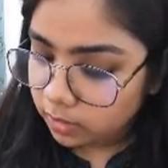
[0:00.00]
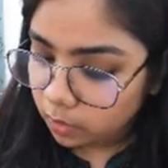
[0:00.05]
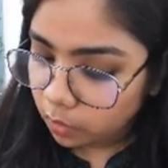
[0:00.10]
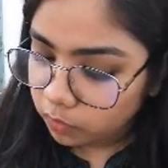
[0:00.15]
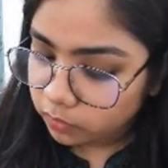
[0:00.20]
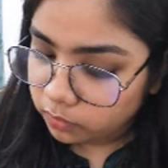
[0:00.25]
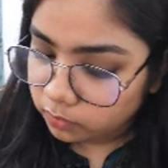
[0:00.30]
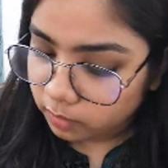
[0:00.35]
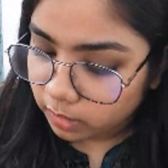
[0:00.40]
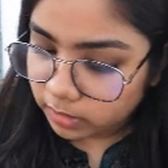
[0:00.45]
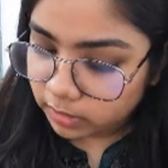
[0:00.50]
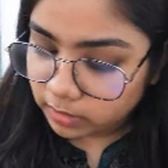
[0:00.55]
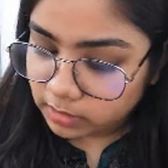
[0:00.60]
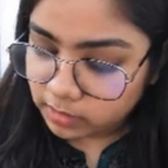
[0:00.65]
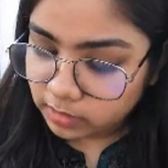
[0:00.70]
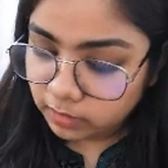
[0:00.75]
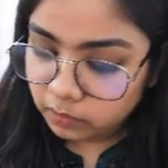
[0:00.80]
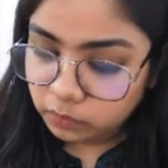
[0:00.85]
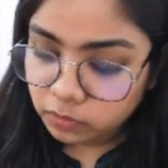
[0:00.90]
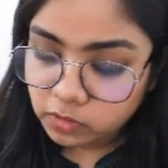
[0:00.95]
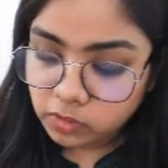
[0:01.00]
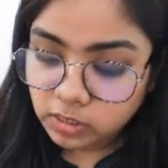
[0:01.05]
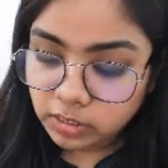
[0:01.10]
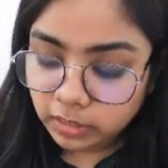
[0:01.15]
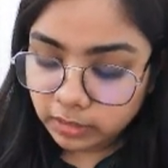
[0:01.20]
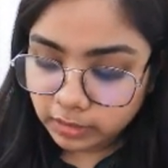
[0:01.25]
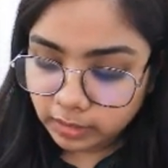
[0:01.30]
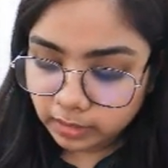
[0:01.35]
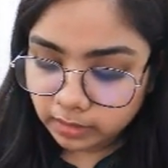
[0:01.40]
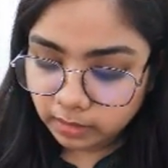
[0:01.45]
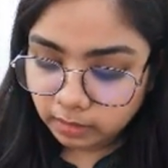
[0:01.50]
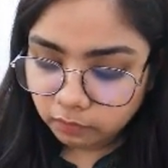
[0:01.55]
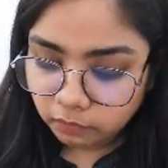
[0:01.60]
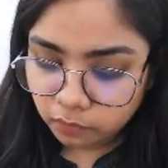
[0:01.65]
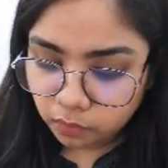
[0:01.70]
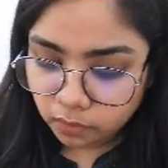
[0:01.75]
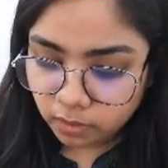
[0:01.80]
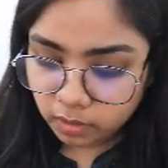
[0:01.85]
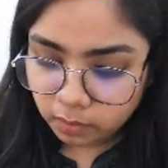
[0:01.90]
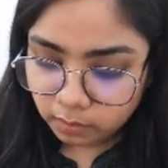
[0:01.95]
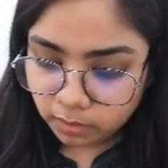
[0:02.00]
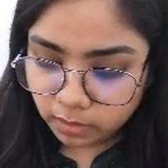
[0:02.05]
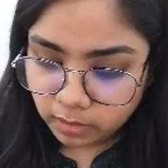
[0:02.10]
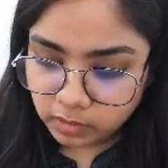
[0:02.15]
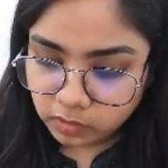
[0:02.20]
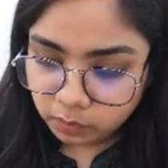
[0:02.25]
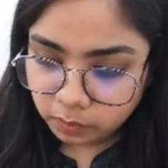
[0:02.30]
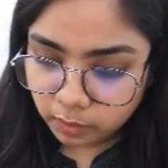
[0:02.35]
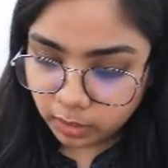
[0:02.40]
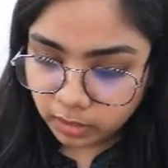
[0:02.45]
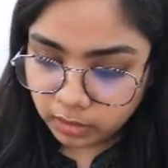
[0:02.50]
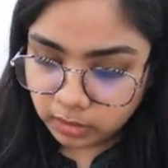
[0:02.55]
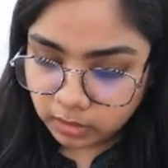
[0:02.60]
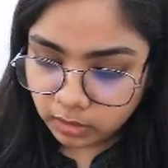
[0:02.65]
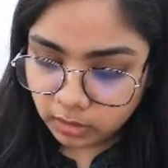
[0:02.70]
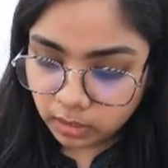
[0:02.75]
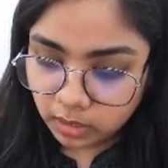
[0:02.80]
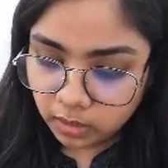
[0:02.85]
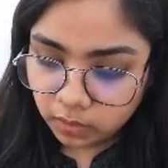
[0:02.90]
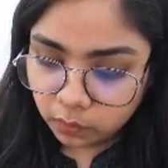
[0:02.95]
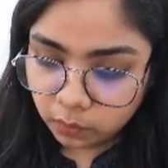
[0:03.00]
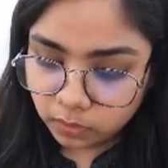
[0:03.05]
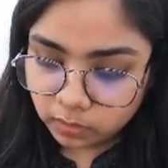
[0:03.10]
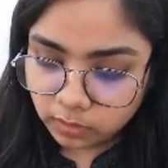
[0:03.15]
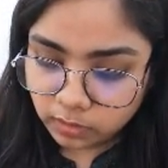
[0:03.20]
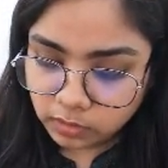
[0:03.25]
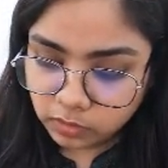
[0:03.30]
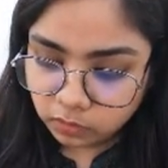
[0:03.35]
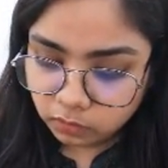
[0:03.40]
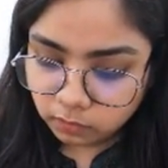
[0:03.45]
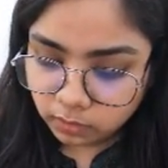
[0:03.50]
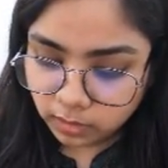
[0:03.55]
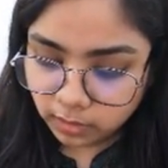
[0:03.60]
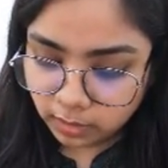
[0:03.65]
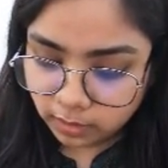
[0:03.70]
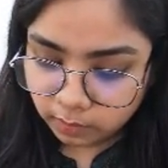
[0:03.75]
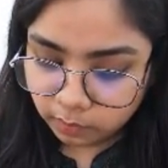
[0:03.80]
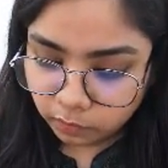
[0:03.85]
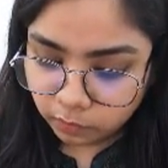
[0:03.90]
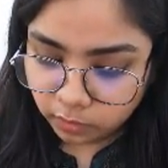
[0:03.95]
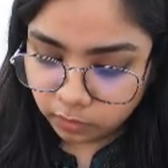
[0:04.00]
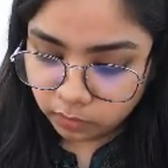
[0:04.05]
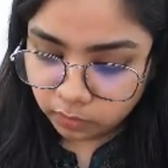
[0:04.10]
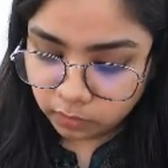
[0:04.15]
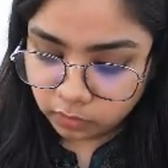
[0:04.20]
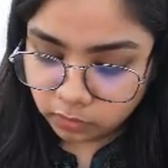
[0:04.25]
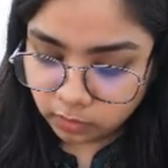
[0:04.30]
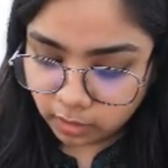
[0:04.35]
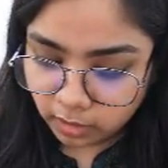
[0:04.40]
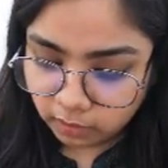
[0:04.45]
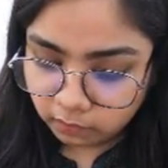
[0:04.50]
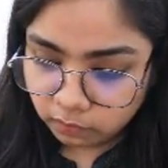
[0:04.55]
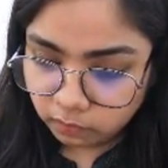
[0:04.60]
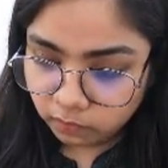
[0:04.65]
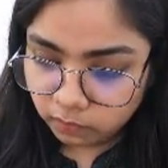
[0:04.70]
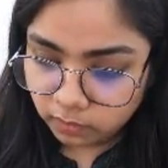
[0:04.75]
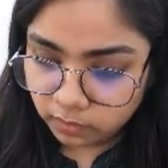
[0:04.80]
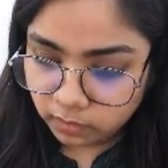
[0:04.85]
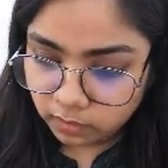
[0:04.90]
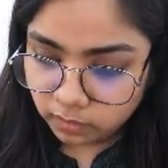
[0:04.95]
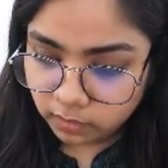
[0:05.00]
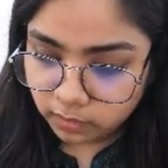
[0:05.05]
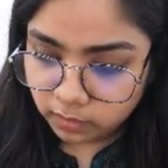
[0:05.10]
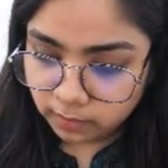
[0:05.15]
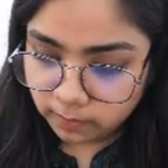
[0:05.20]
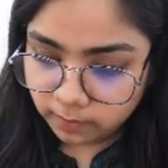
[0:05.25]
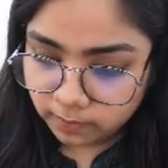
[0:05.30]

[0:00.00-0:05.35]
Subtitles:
On the right hand side, we still get that 4mx, but with this 3m, we are going to have over here